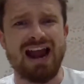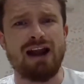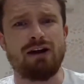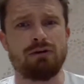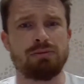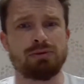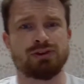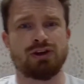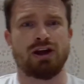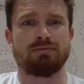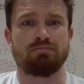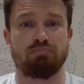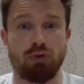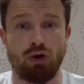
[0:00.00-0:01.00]
Terrible
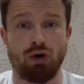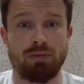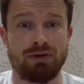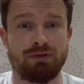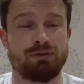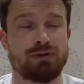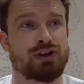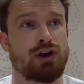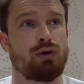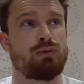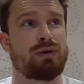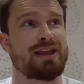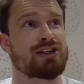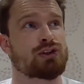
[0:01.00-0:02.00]
time. Bournemouth
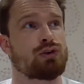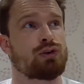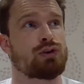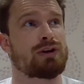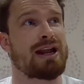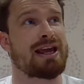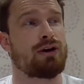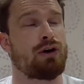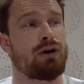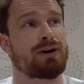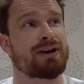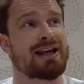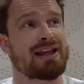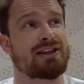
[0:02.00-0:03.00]
result where they scored late
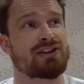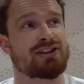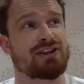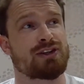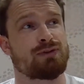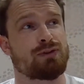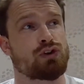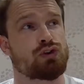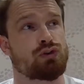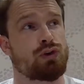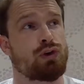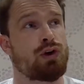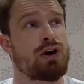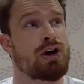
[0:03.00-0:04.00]
on against us for a
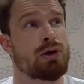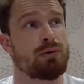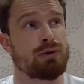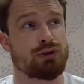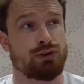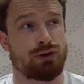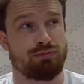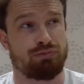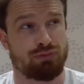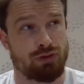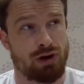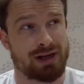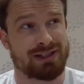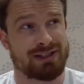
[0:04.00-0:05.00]
draw. We drew with
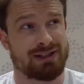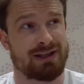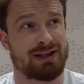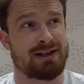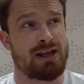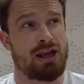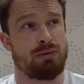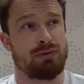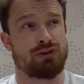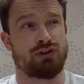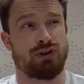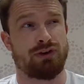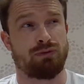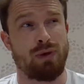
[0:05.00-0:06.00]
Brighton. We
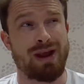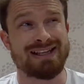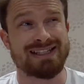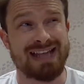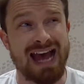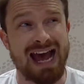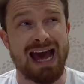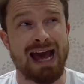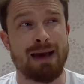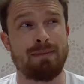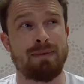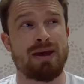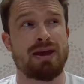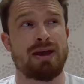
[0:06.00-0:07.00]
drew with West
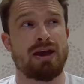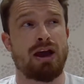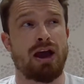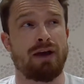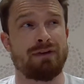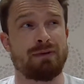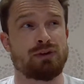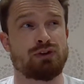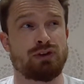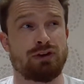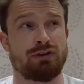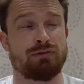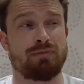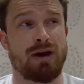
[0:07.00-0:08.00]
Ham. I think we
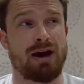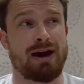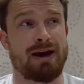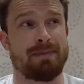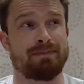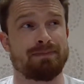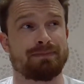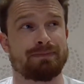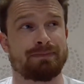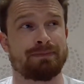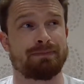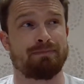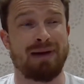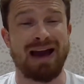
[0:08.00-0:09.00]
drew with
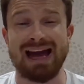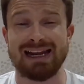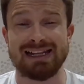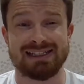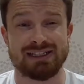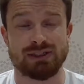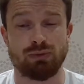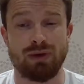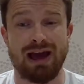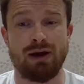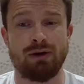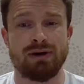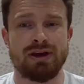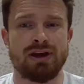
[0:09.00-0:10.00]
Palace as
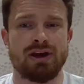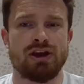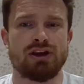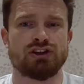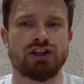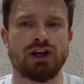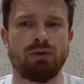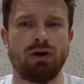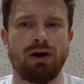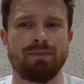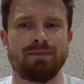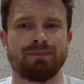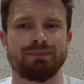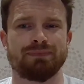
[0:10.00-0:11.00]
well. Do you know
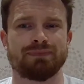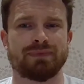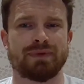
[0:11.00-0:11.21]
what?